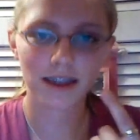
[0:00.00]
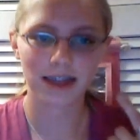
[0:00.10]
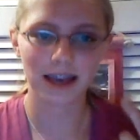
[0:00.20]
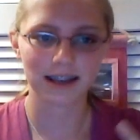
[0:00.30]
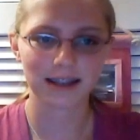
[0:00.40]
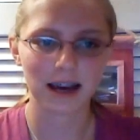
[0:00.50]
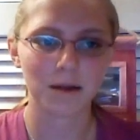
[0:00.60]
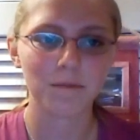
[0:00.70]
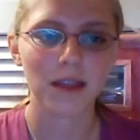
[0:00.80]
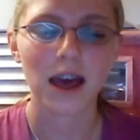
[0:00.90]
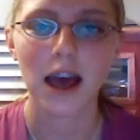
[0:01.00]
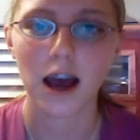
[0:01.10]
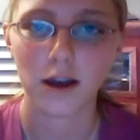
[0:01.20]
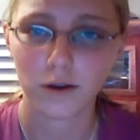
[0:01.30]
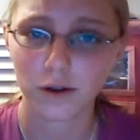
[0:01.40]
things on them,
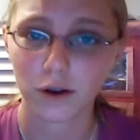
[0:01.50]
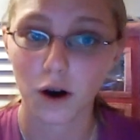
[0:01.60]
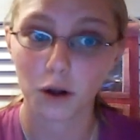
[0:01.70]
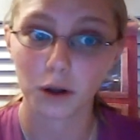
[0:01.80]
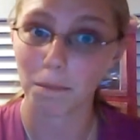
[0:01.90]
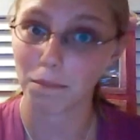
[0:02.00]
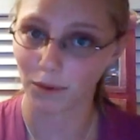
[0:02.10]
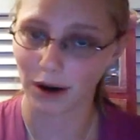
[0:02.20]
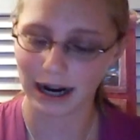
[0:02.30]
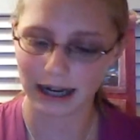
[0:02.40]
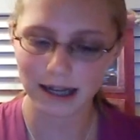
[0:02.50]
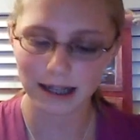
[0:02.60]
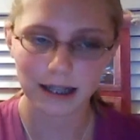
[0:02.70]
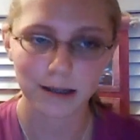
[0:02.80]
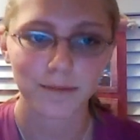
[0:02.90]
and those are called
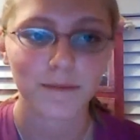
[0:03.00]
brackets.